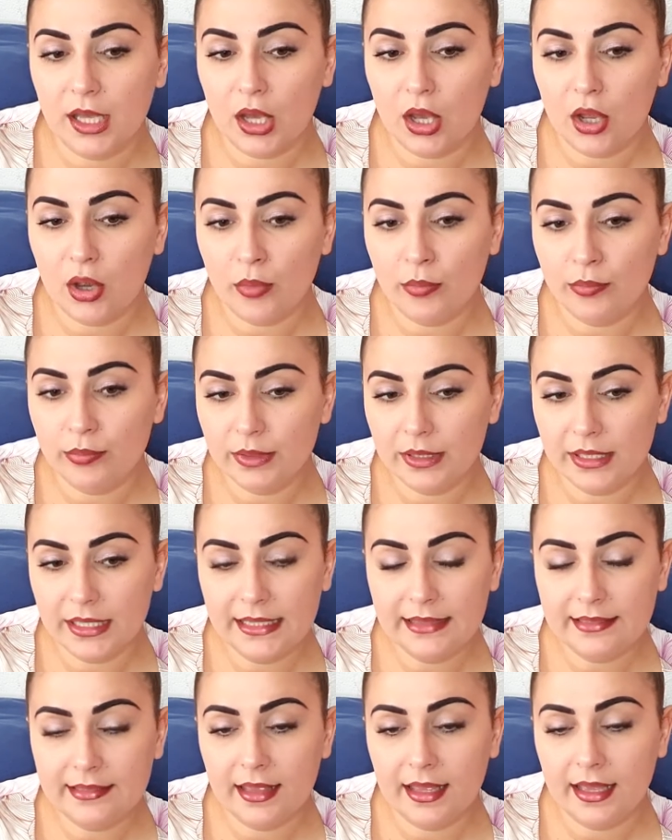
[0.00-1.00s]

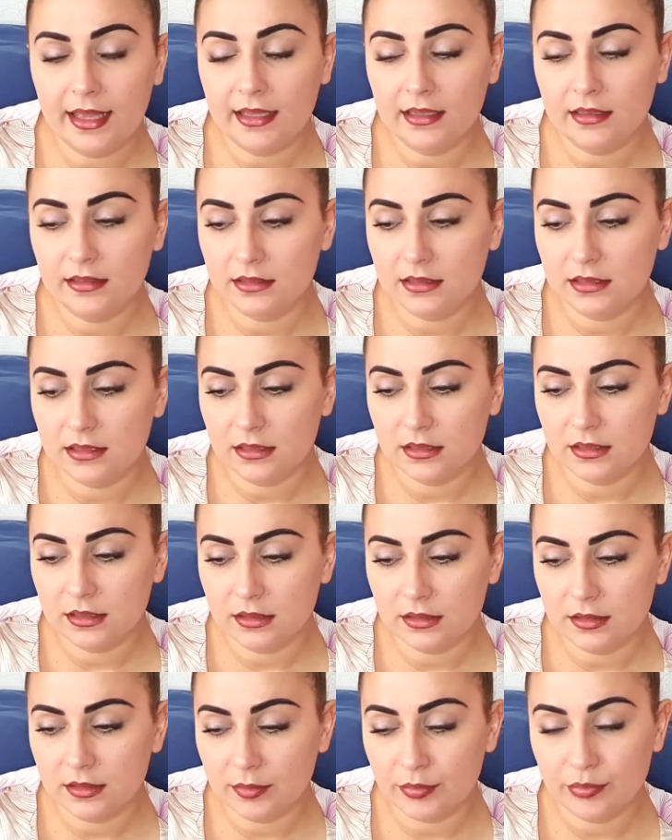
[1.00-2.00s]
complete and
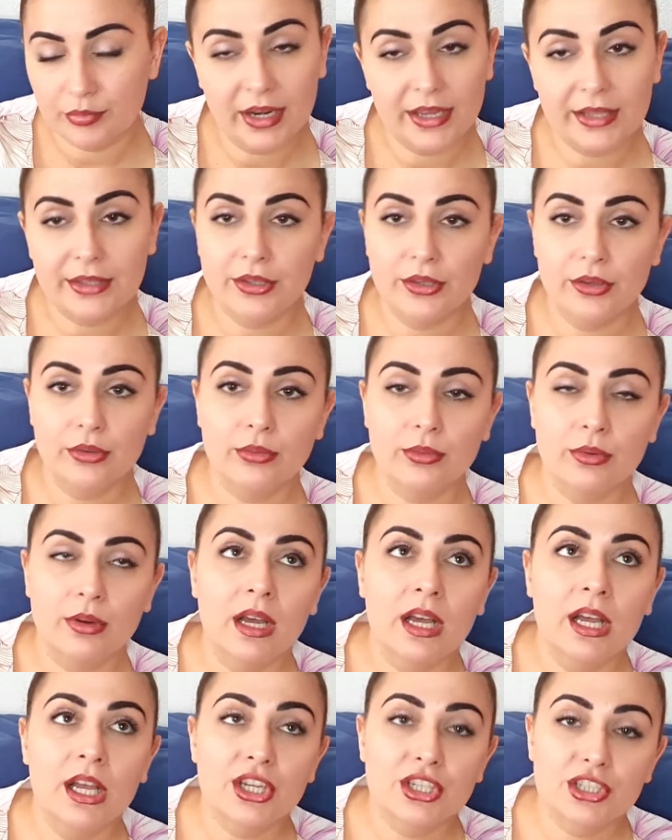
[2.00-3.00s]
brand new
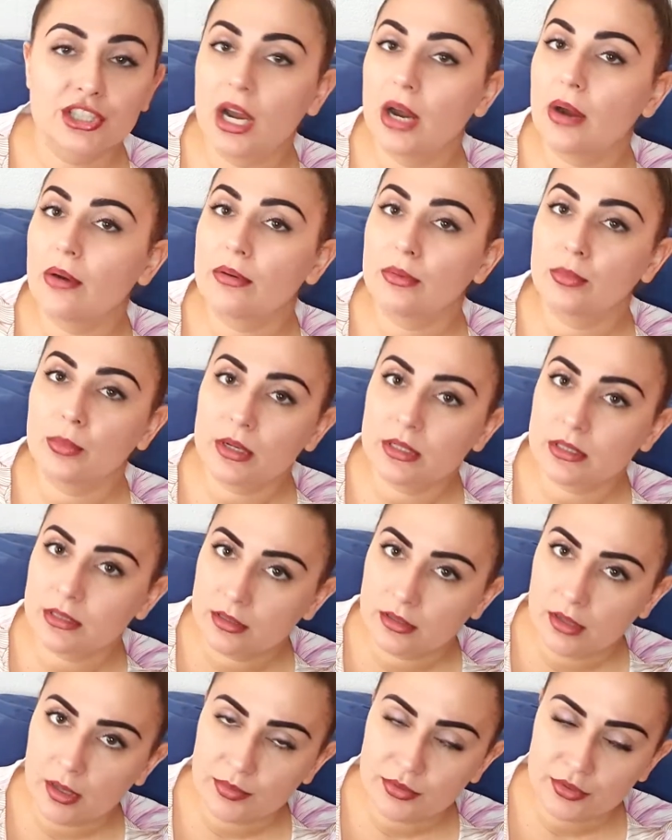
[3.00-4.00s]
shower wasn't
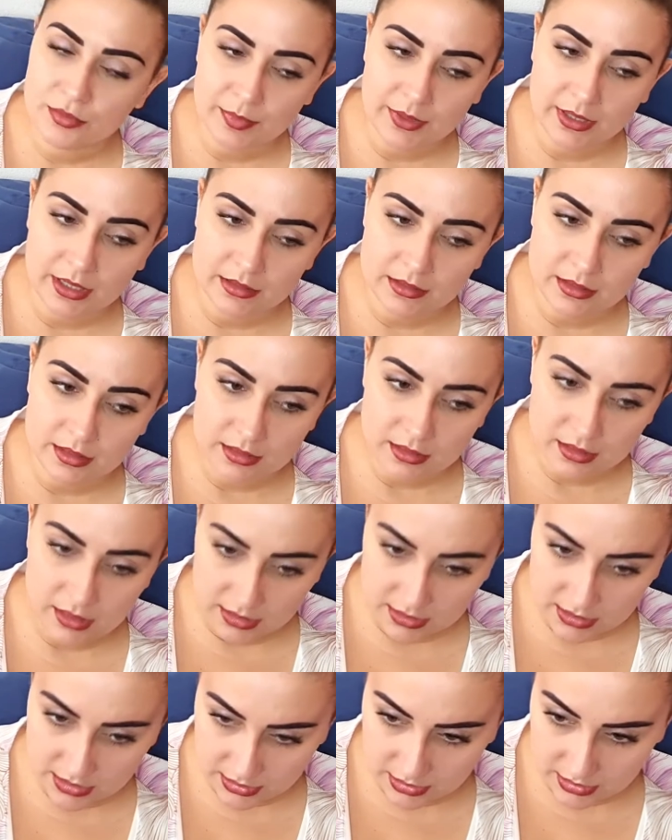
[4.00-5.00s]
an option because
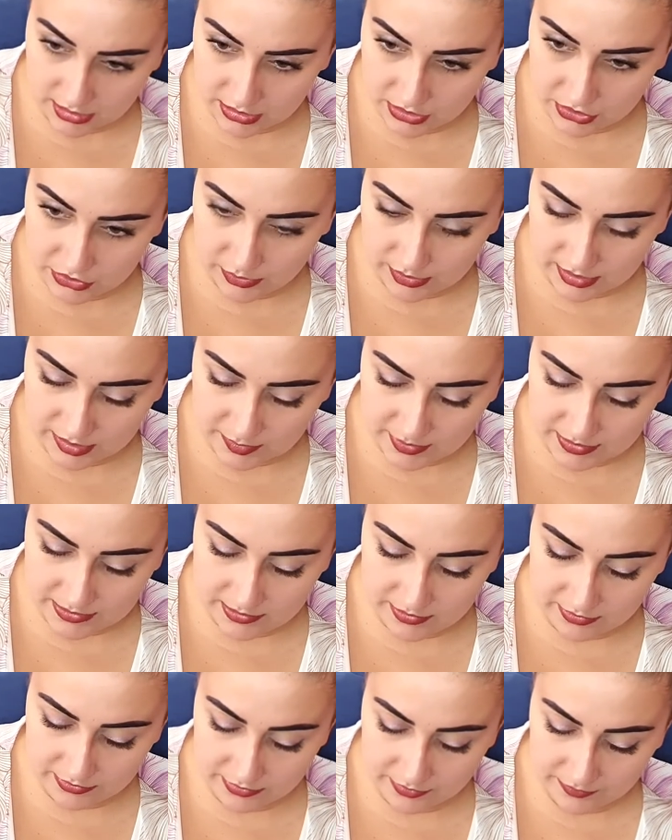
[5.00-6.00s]
it's too expensive.